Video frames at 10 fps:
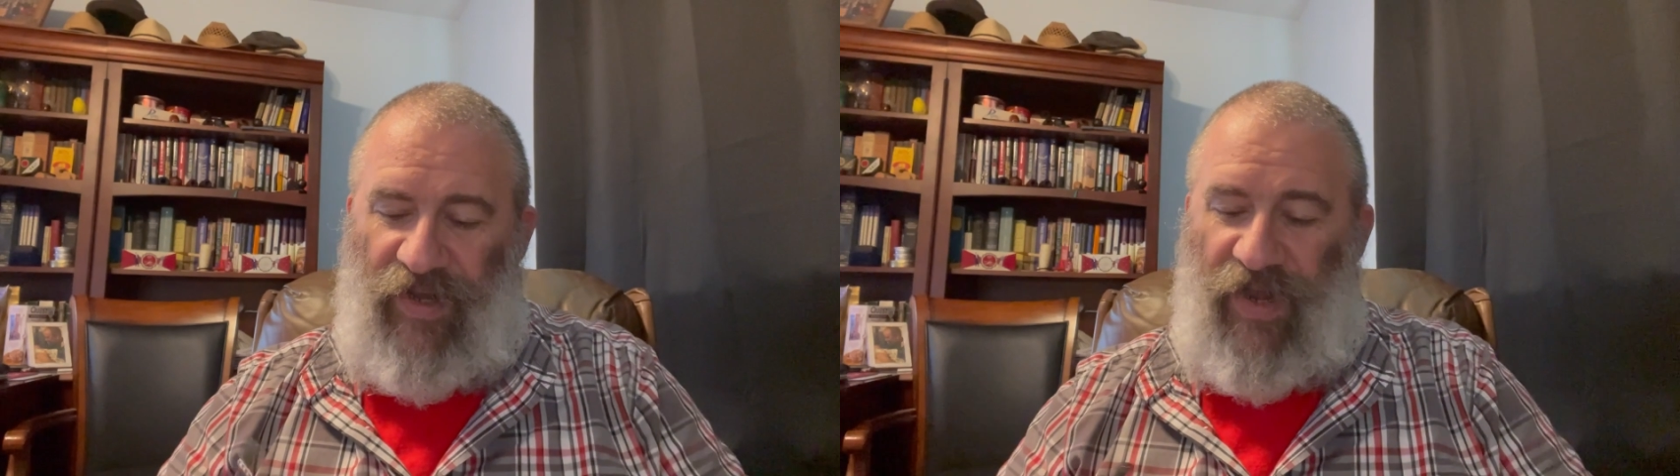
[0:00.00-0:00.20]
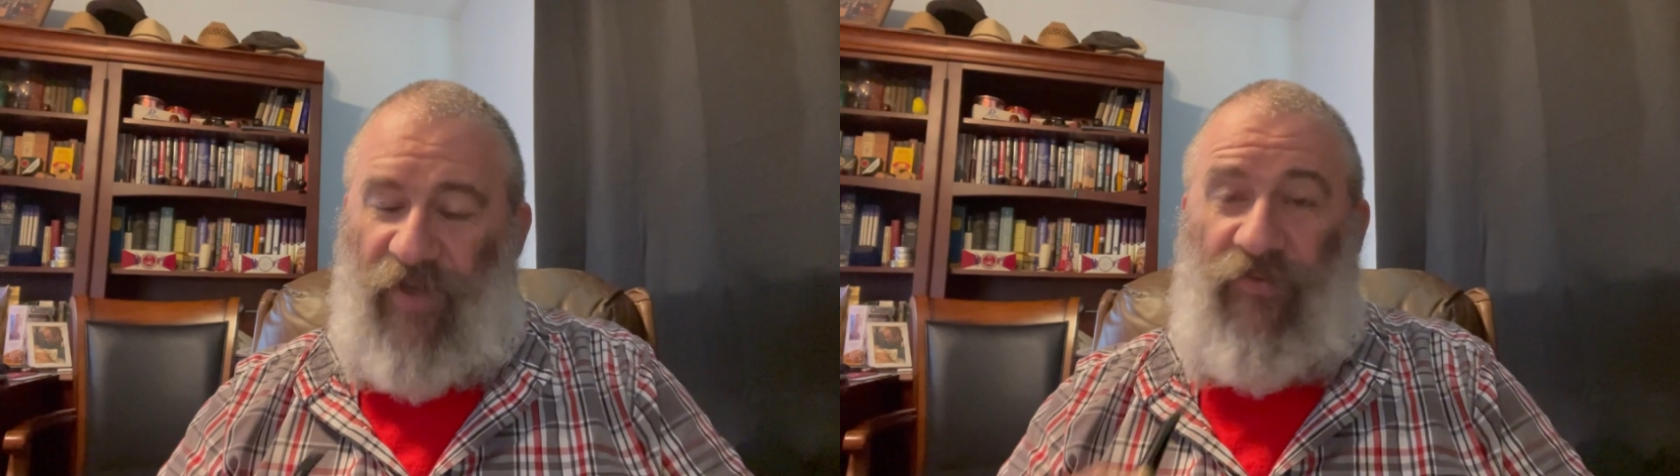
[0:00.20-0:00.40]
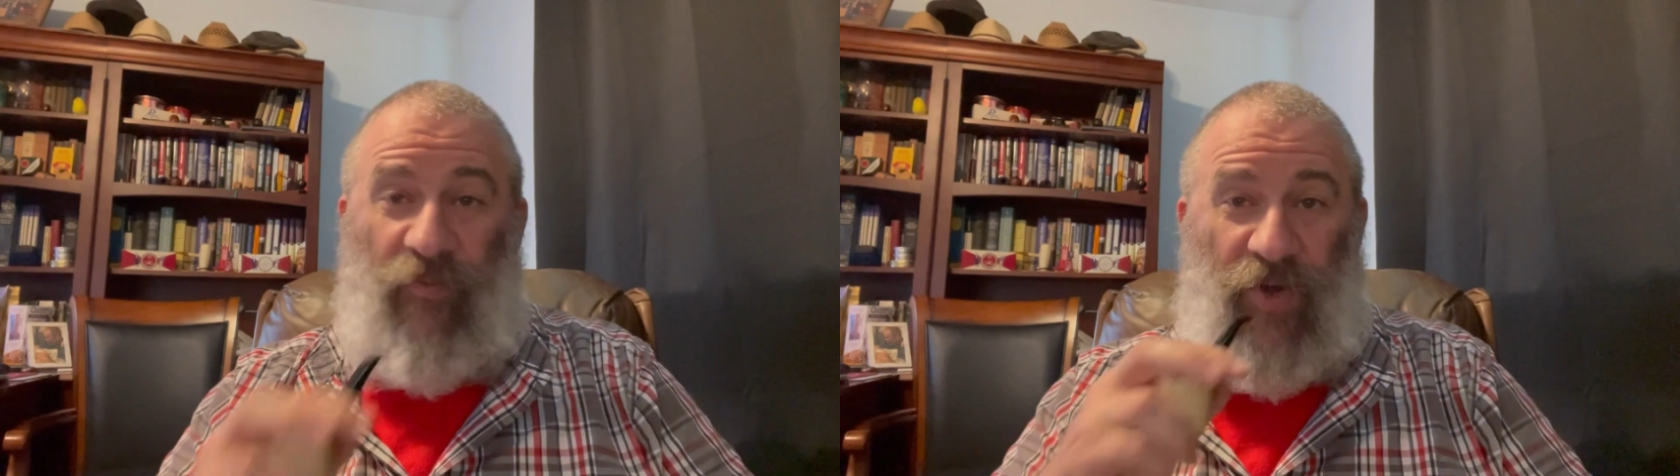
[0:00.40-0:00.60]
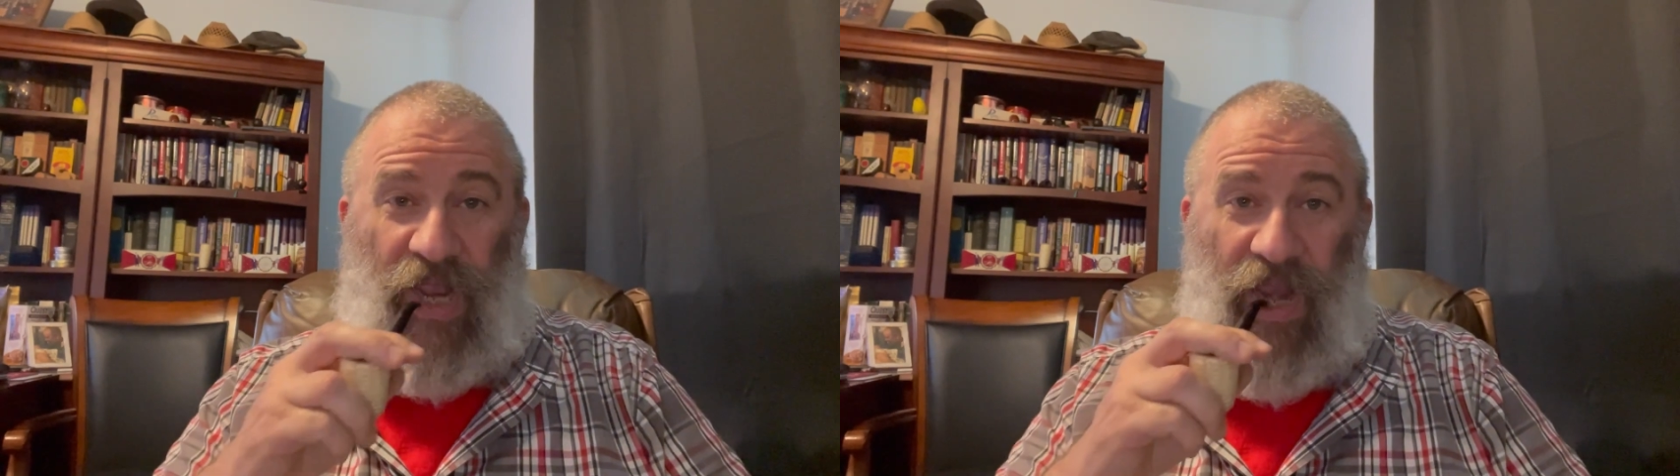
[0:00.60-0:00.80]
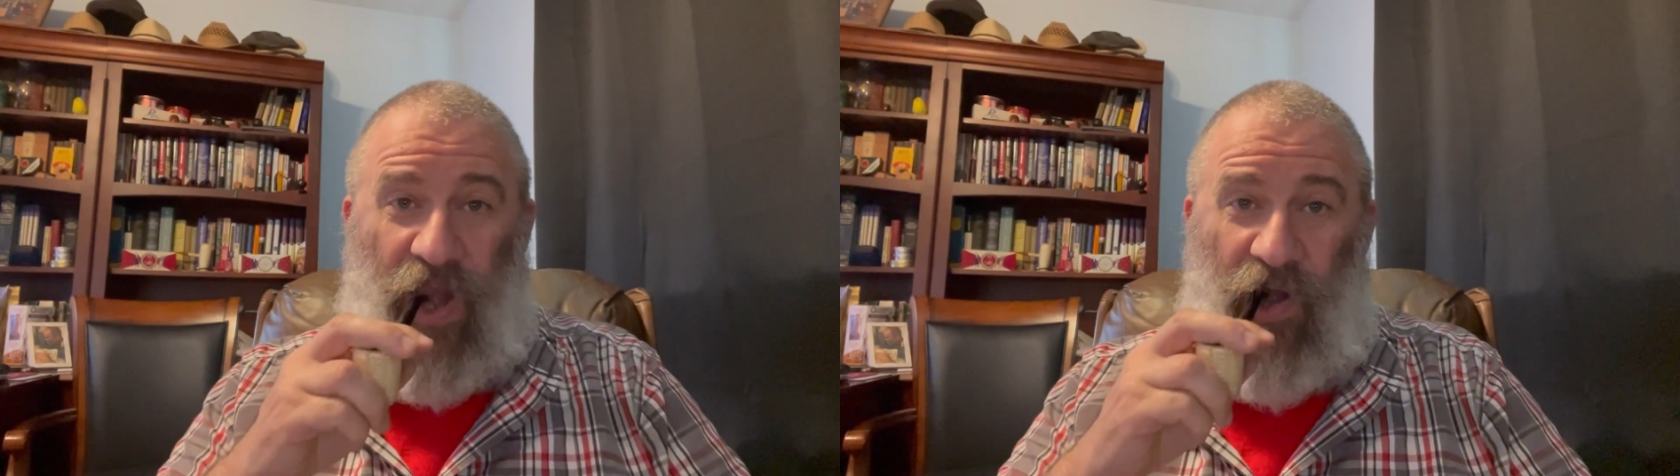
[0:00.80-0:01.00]
Now, from what I
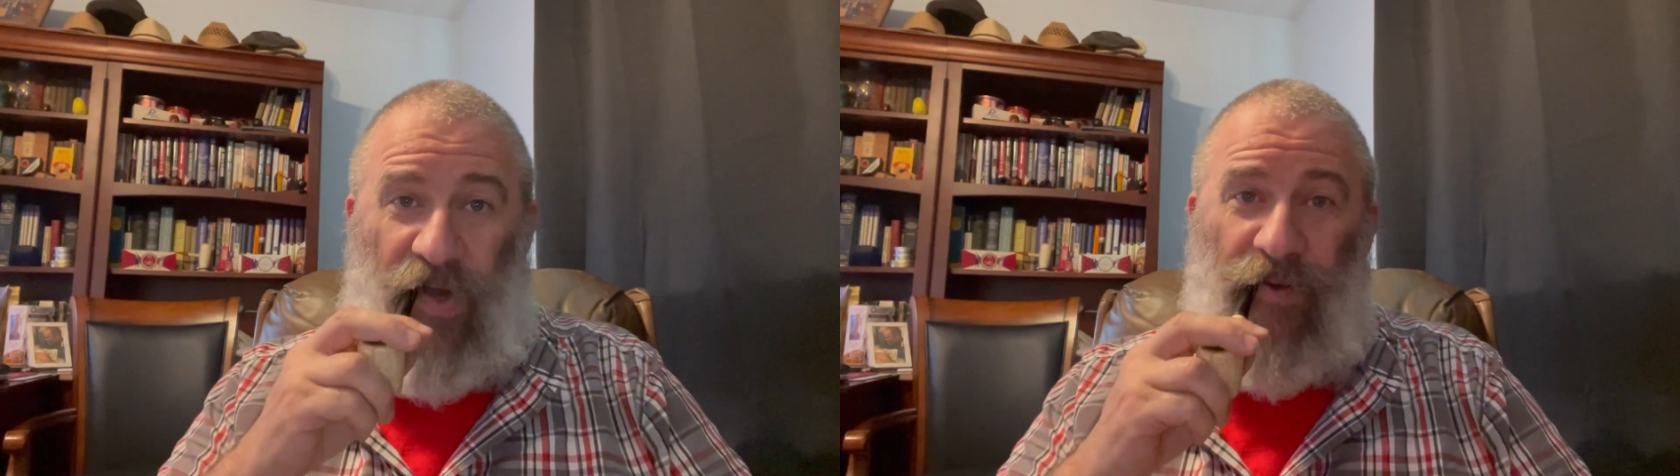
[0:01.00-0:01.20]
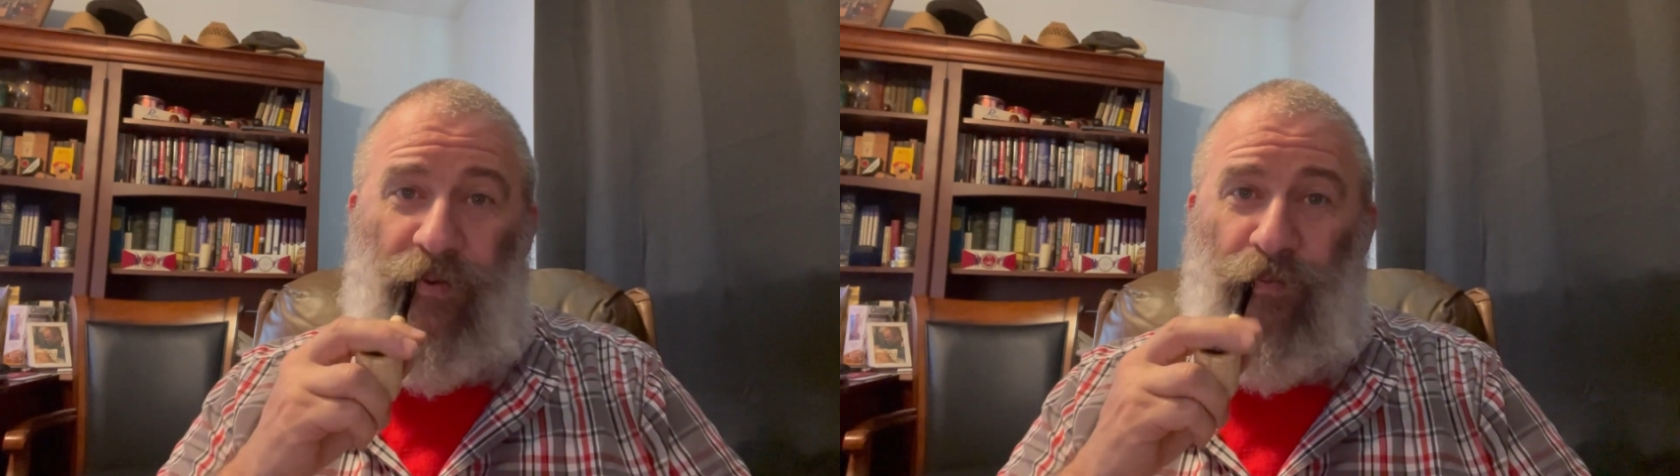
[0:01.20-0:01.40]
hear,